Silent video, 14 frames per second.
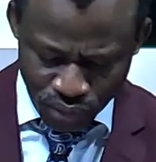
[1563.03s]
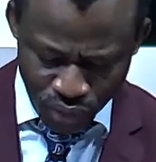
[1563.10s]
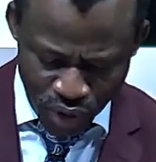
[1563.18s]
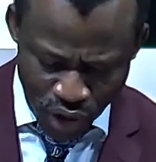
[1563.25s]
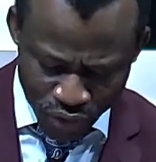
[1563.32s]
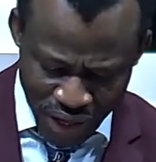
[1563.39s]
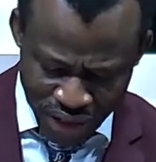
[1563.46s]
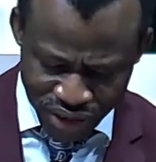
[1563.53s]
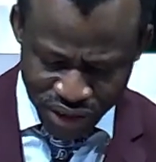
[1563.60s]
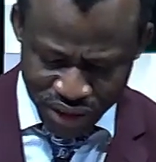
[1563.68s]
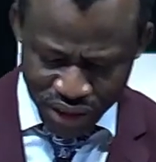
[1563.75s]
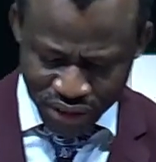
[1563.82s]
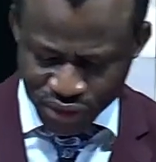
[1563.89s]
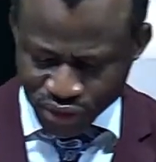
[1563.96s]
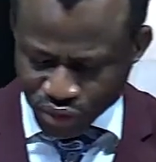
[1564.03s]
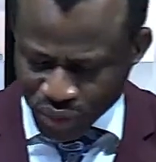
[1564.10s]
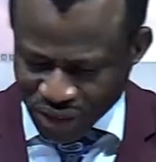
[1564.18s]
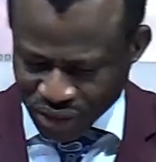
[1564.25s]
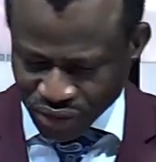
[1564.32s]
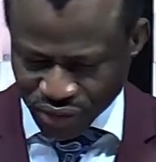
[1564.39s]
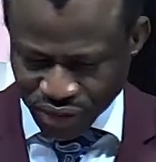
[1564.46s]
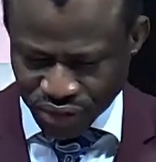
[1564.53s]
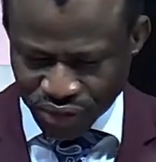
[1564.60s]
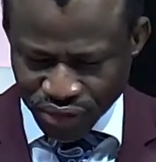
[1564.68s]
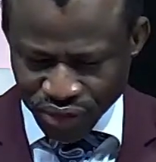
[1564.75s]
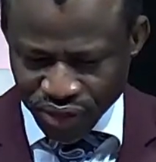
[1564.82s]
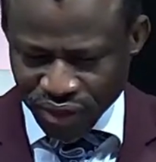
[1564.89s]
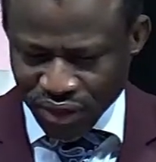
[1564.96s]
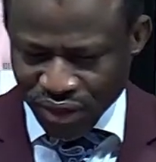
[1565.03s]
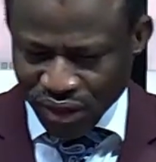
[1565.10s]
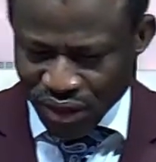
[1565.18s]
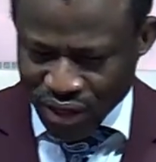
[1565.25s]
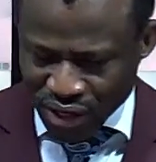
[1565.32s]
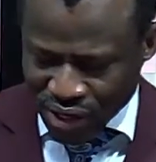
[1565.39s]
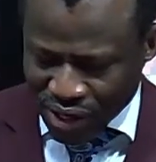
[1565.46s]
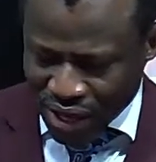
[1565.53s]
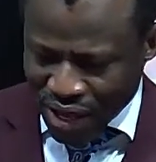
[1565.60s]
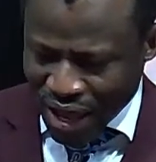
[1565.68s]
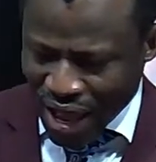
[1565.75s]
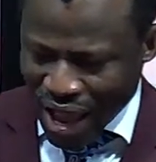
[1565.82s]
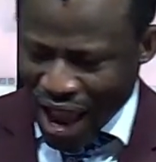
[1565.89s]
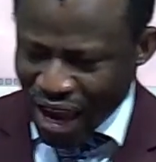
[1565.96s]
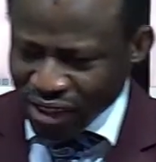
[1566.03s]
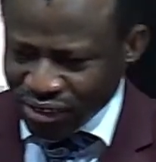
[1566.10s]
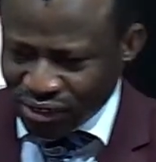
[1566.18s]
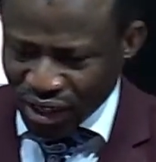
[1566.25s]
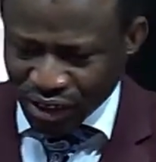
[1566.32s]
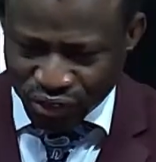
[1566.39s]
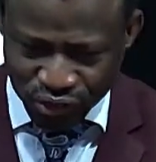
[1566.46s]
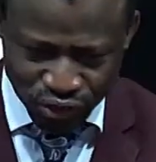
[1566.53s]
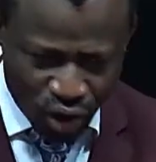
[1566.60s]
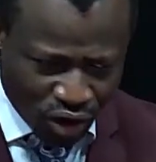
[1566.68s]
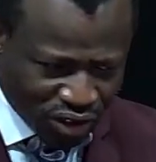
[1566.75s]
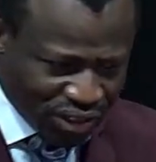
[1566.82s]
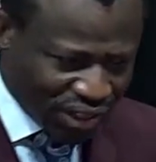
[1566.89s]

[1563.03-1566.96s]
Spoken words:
of that Genesis 26. Isaac sowed